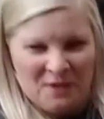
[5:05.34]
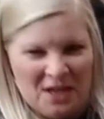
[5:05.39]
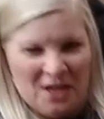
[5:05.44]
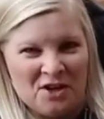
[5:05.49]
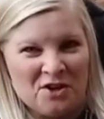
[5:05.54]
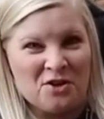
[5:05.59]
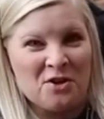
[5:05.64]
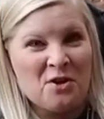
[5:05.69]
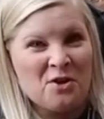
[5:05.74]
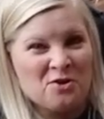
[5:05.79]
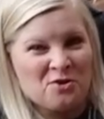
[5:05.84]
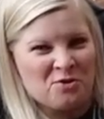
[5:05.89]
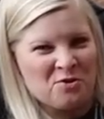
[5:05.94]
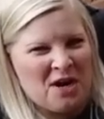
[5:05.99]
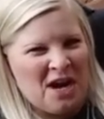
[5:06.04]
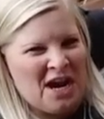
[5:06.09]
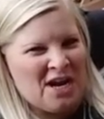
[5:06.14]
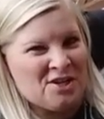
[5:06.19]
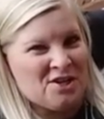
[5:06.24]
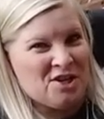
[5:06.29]
look
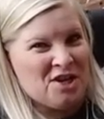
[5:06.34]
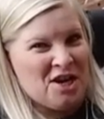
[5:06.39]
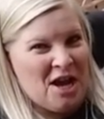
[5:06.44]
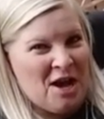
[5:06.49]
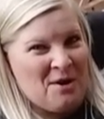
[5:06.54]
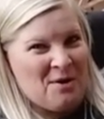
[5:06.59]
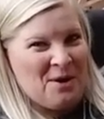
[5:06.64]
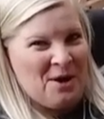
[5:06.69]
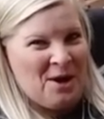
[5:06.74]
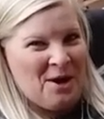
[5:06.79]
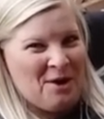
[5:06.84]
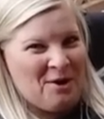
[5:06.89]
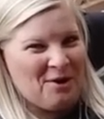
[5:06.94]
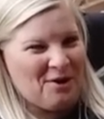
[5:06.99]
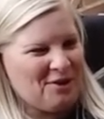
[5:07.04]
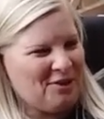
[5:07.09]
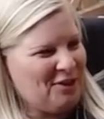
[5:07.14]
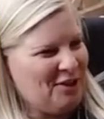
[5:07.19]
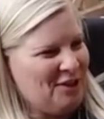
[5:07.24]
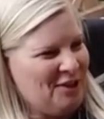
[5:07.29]
trashy out here
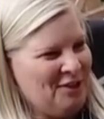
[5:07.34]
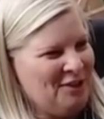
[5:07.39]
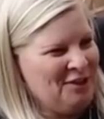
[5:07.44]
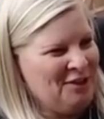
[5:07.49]
in the